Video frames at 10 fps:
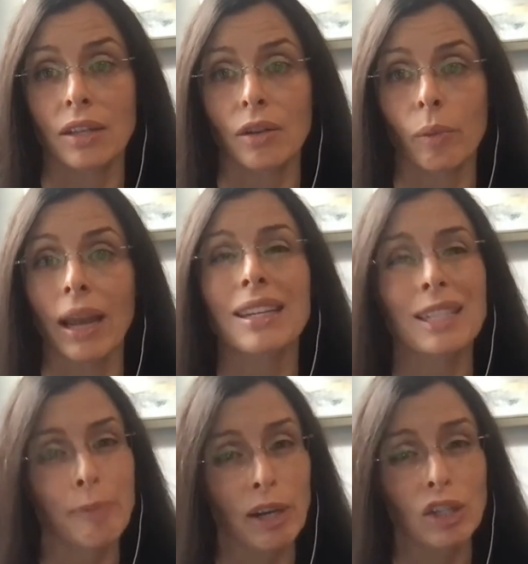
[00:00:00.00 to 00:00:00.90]
their weight,
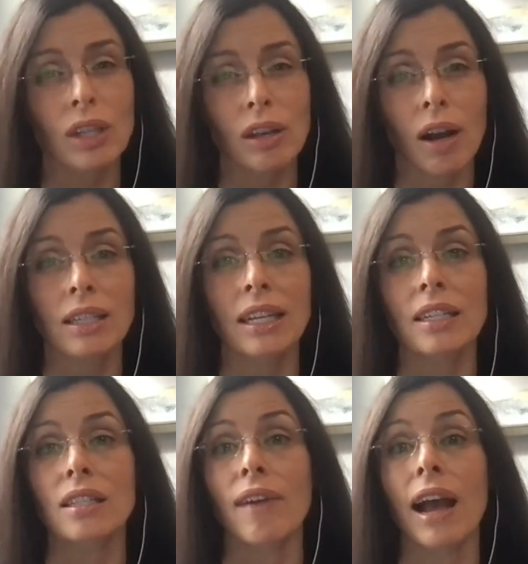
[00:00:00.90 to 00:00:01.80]
especially in the
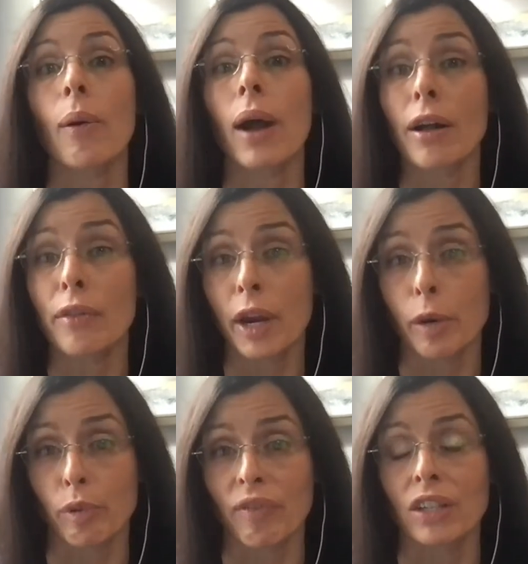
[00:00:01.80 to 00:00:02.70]
context of how
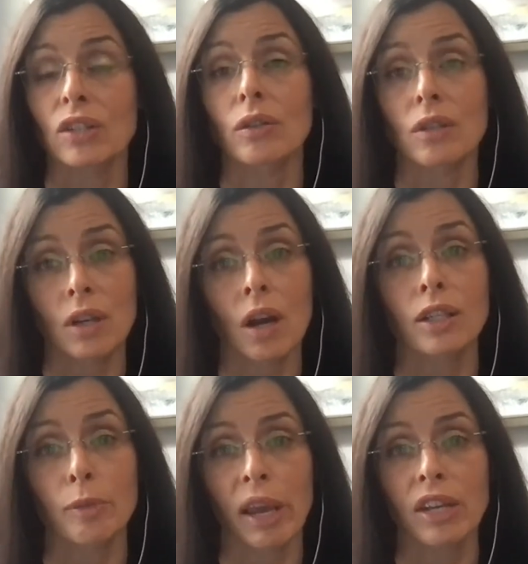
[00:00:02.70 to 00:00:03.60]
healthcare professionals talk
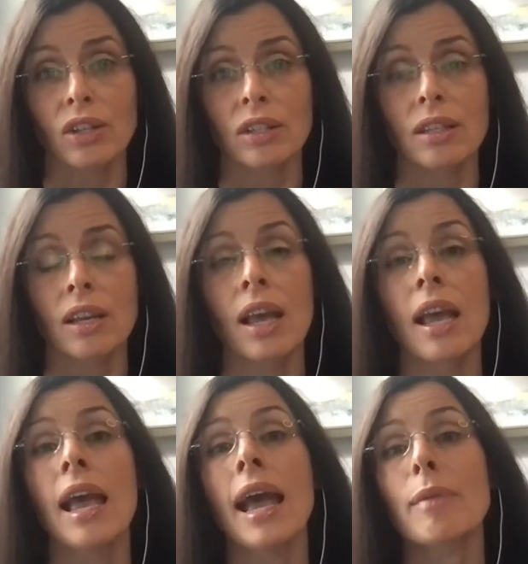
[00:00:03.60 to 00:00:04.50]
to patients.
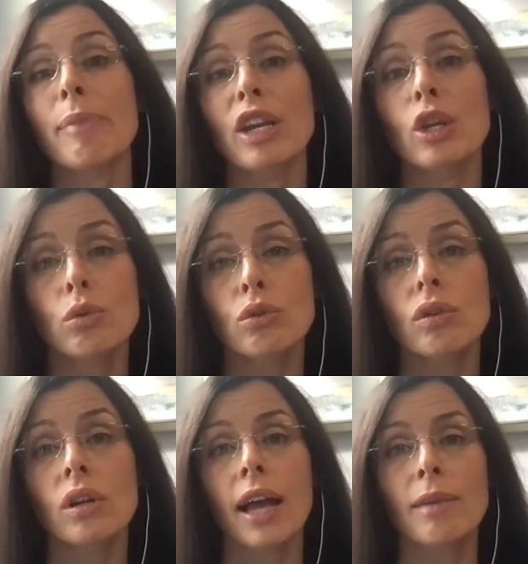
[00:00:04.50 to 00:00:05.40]
And by
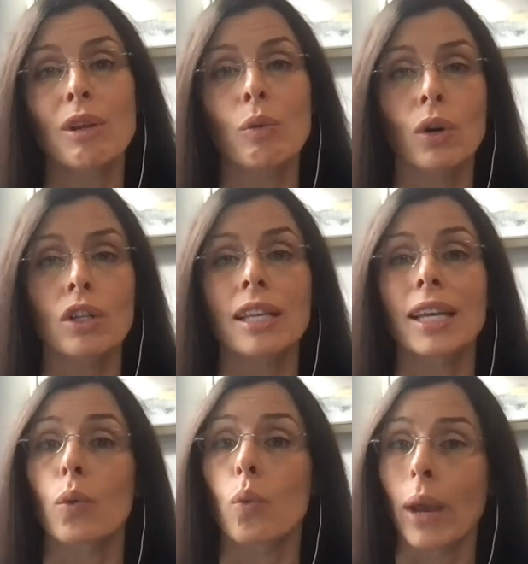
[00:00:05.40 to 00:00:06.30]
neutral, I mean words
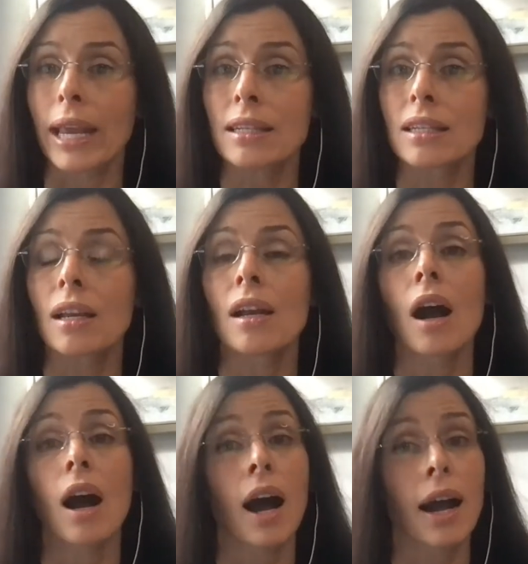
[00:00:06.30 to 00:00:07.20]
like weight,
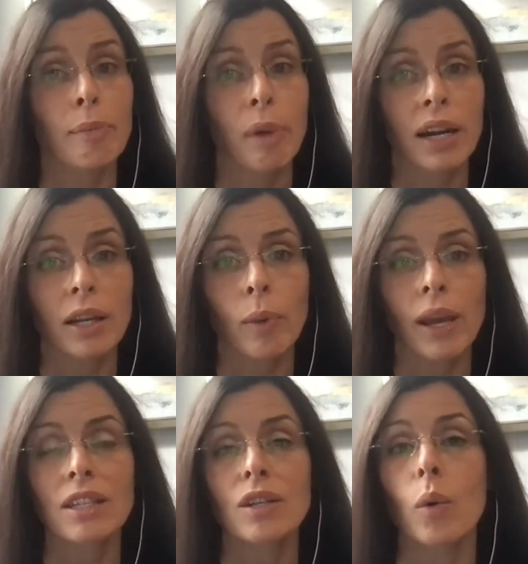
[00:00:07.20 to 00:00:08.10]
high body
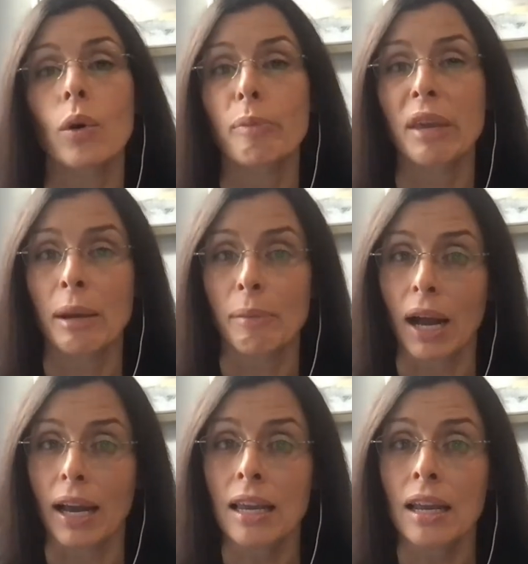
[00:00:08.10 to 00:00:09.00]
weight, or
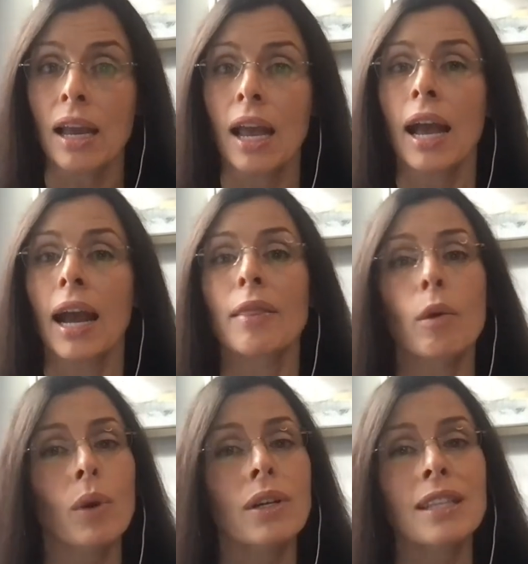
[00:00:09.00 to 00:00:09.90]
BMI. And the
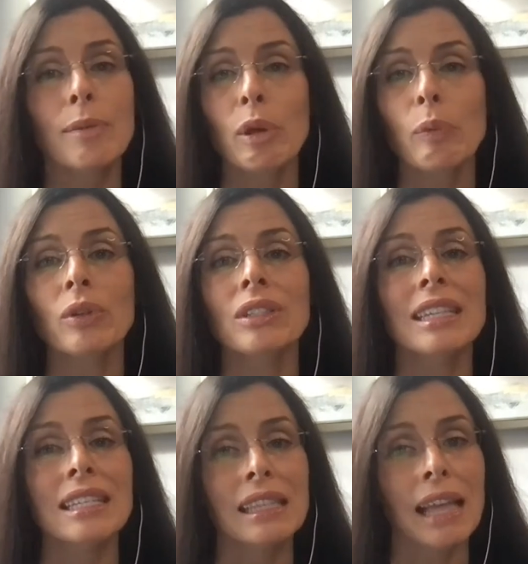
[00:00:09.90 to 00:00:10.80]
words that people
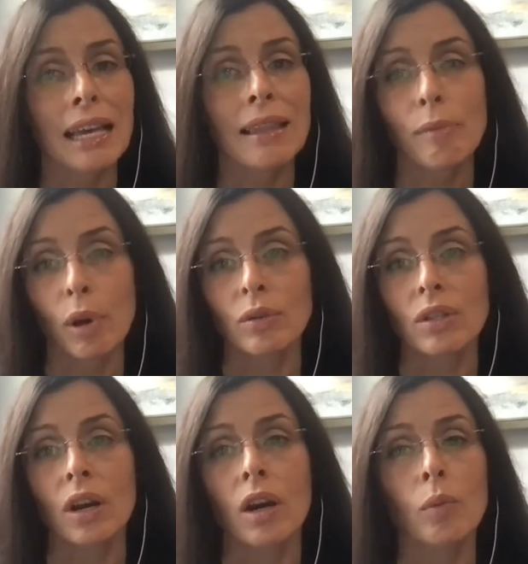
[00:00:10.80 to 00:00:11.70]
dislike the
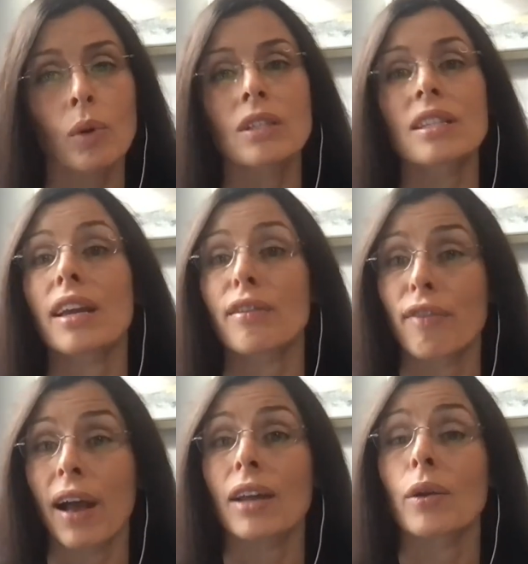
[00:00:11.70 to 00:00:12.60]
most are words like
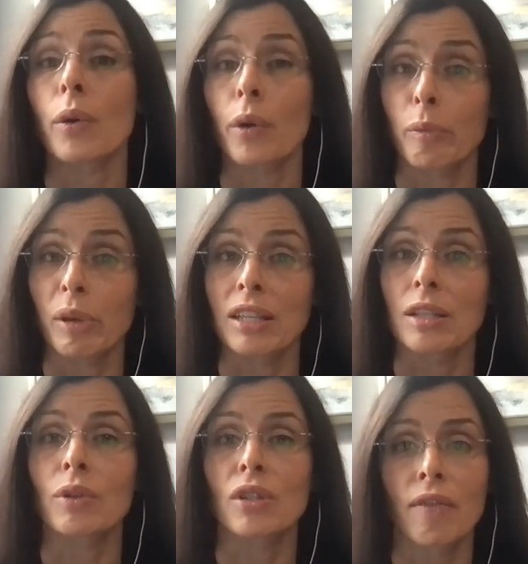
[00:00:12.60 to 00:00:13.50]
fat or
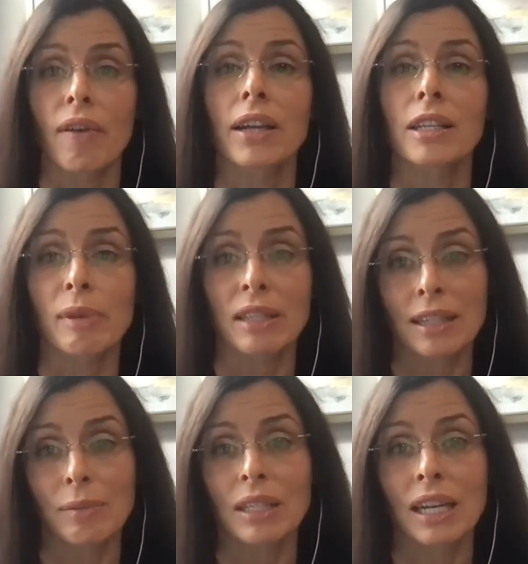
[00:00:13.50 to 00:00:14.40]
obese, which they find to be
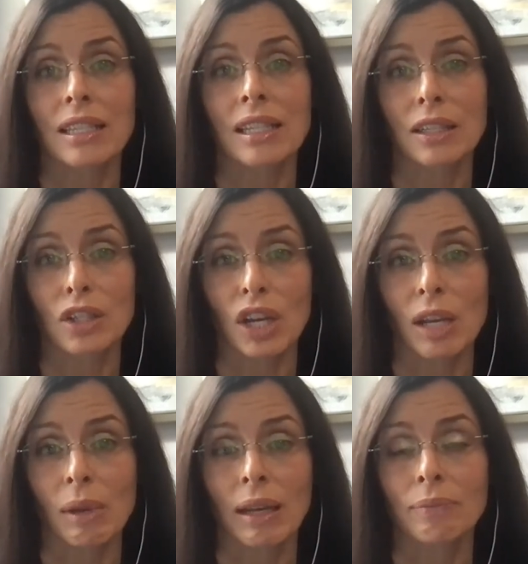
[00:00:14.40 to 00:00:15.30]
stigmatizing and
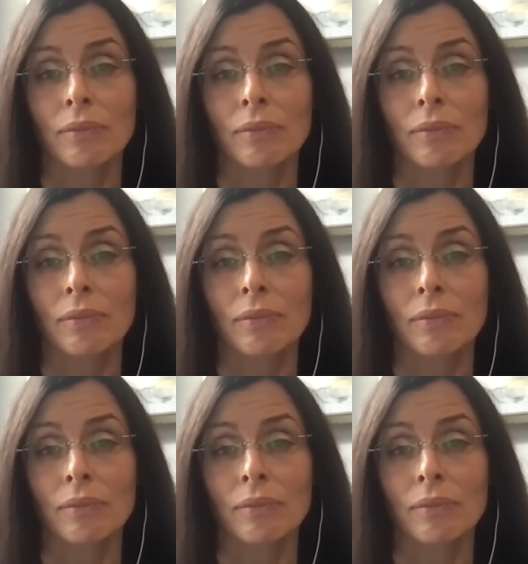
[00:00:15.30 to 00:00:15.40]
shaming.